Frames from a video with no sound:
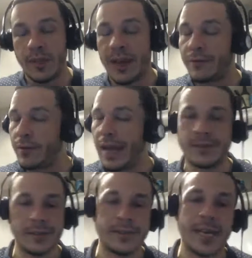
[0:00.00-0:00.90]
They have
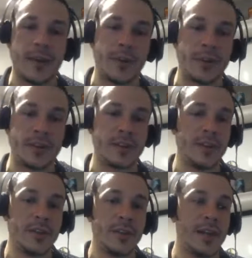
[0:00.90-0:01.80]
excellent tap on this,
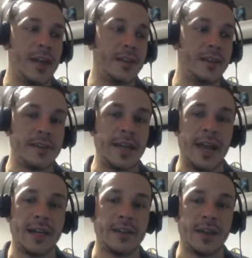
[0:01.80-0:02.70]
and they
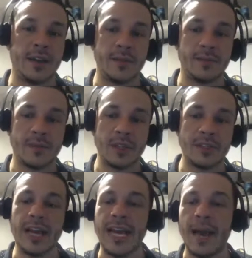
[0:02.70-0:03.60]
had uh,
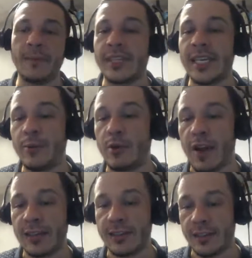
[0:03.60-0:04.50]
Jack's Abbey Kiwi
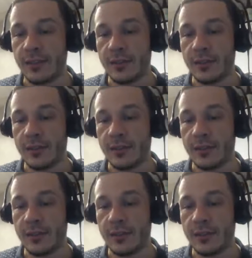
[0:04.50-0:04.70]
Rising,